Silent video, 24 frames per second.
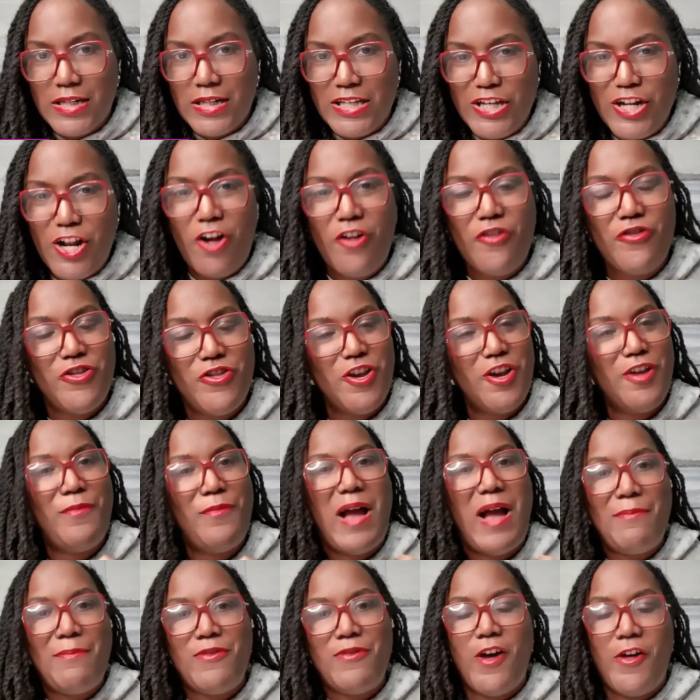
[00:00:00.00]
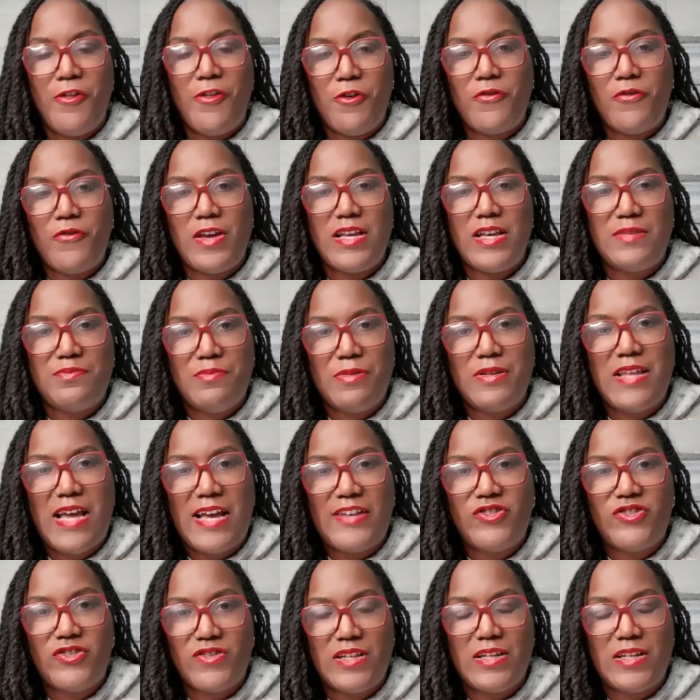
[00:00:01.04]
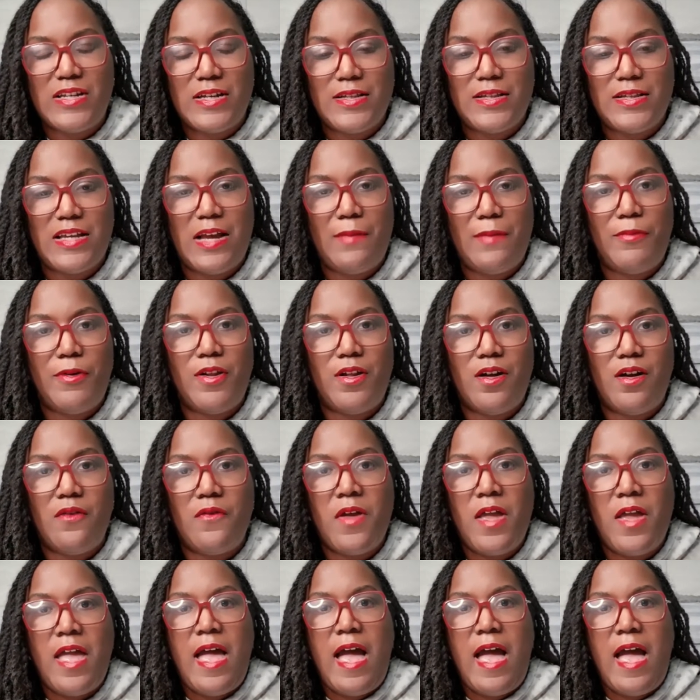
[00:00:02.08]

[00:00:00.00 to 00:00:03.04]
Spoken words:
You know, there might be other things, but that's just an example of